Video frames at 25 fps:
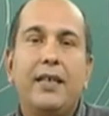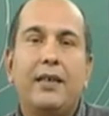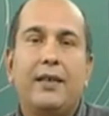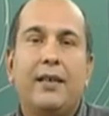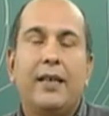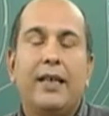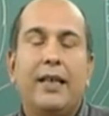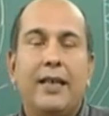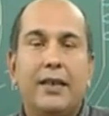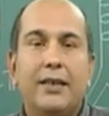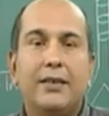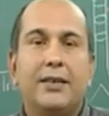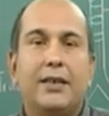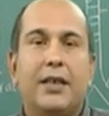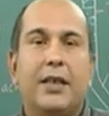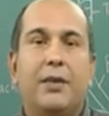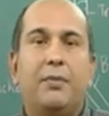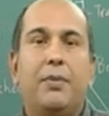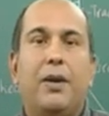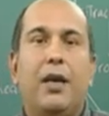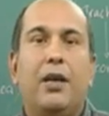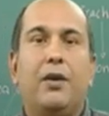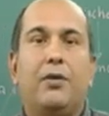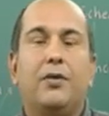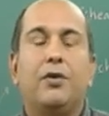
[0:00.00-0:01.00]
things
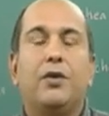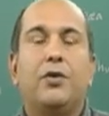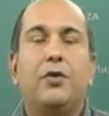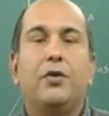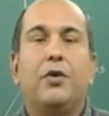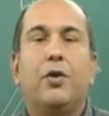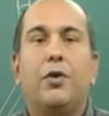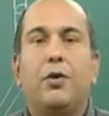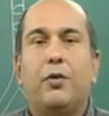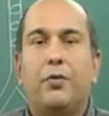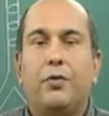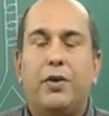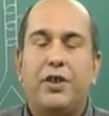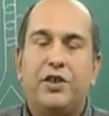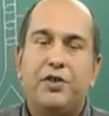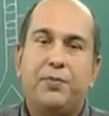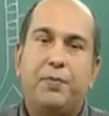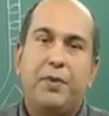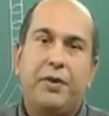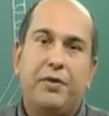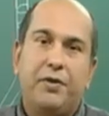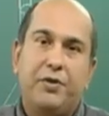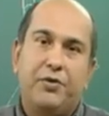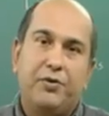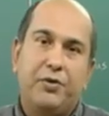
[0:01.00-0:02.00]
about your
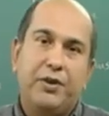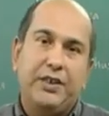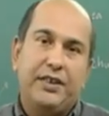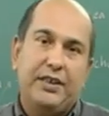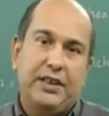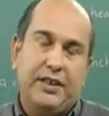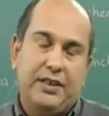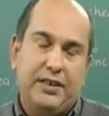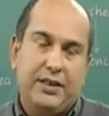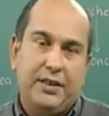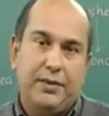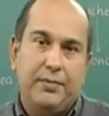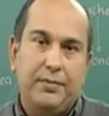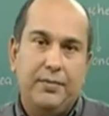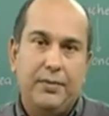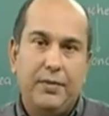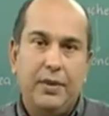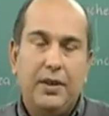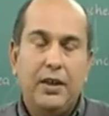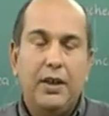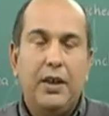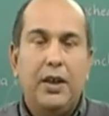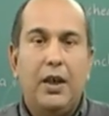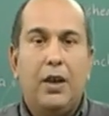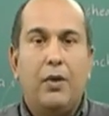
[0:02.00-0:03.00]
respiratory system.
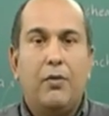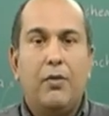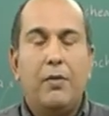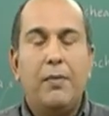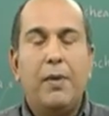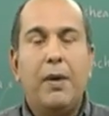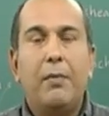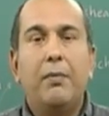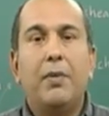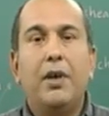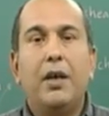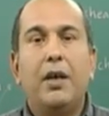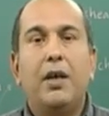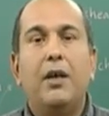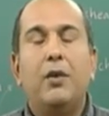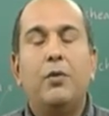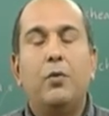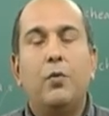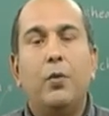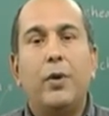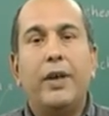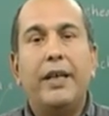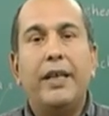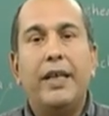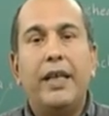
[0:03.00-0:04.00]
Remember,
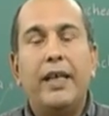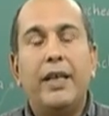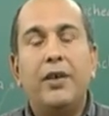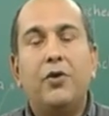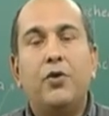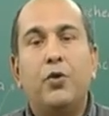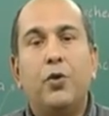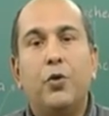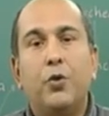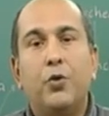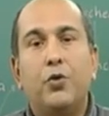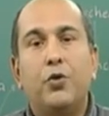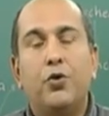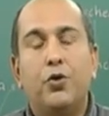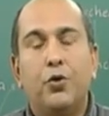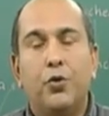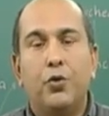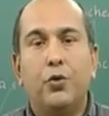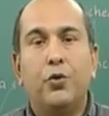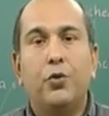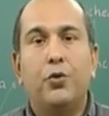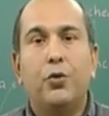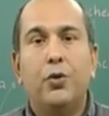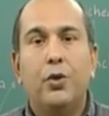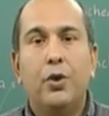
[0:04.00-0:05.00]
we need to
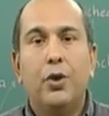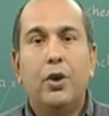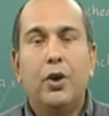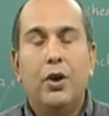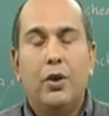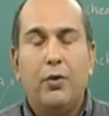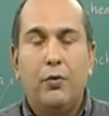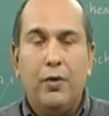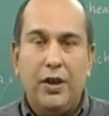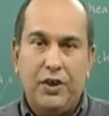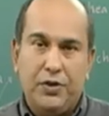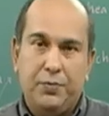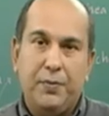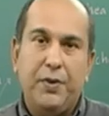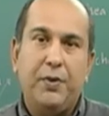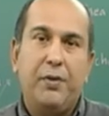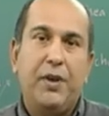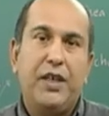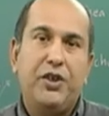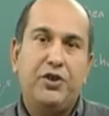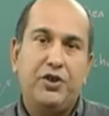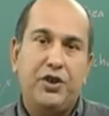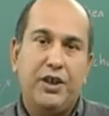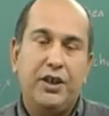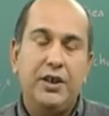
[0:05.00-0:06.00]
do
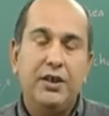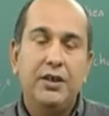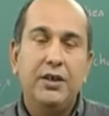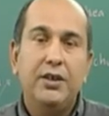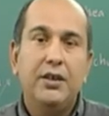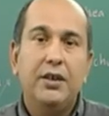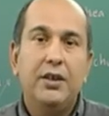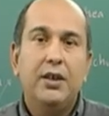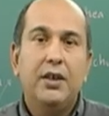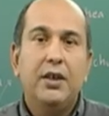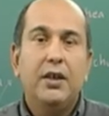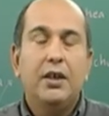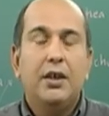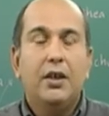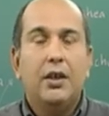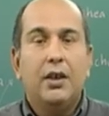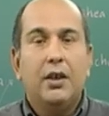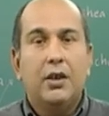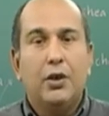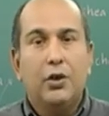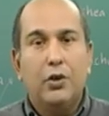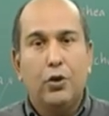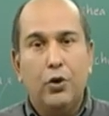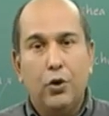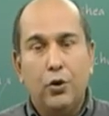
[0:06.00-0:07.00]
respiration.
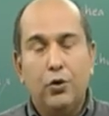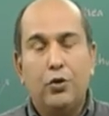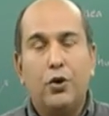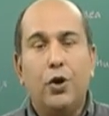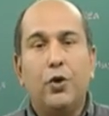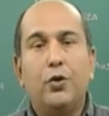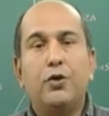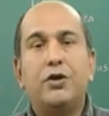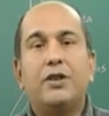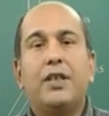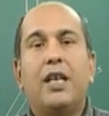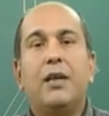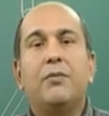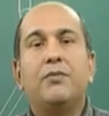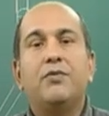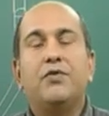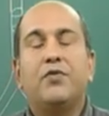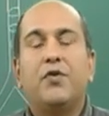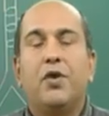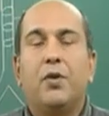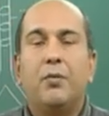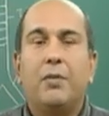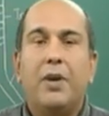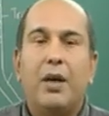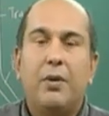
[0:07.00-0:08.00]
Glucose comes
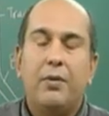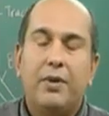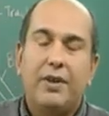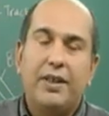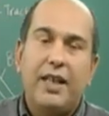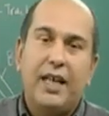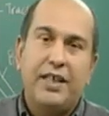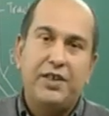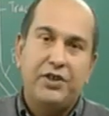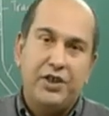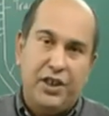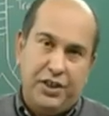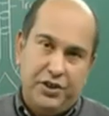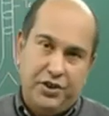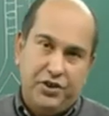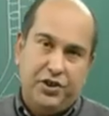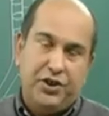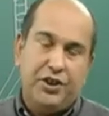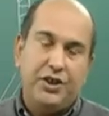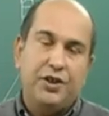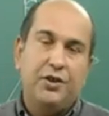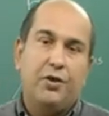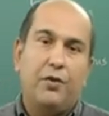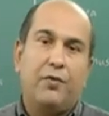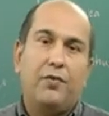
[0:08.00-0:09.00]
from our
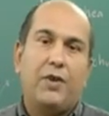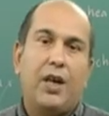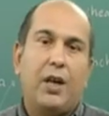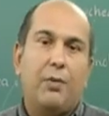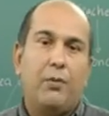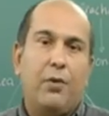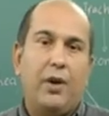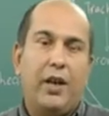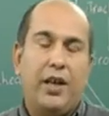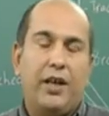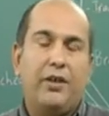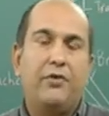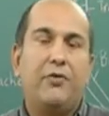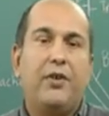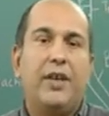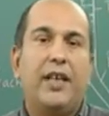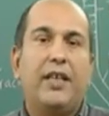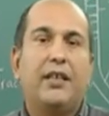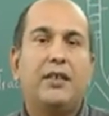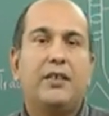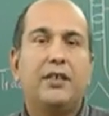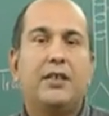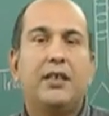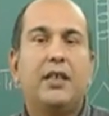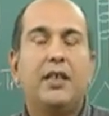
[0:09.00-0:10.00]
digestion of
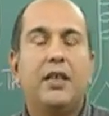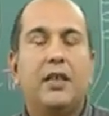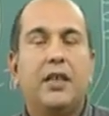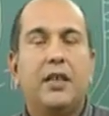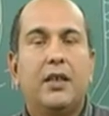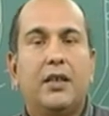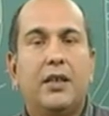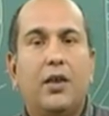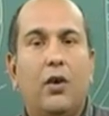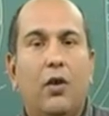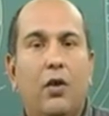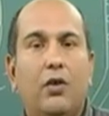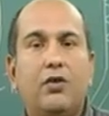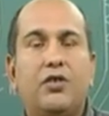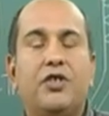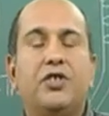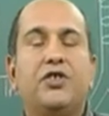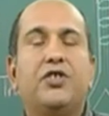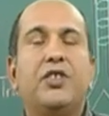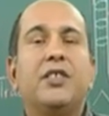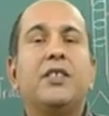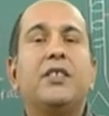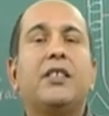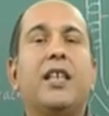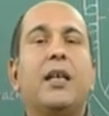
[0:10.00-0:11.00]
carbohydrates. The
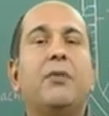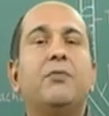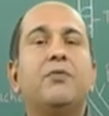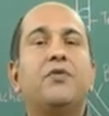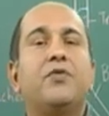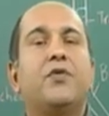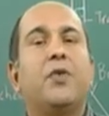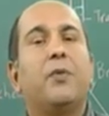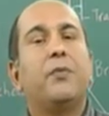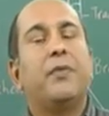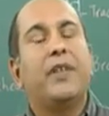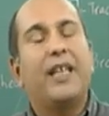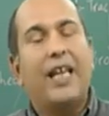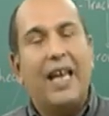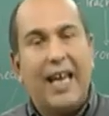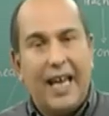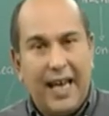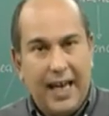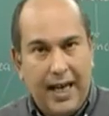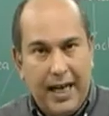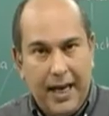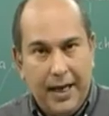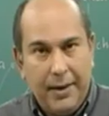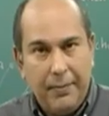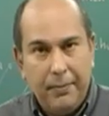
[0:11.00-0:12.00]
oxygen comes from the
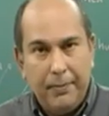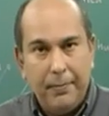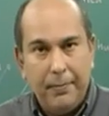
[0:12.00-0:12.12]
air.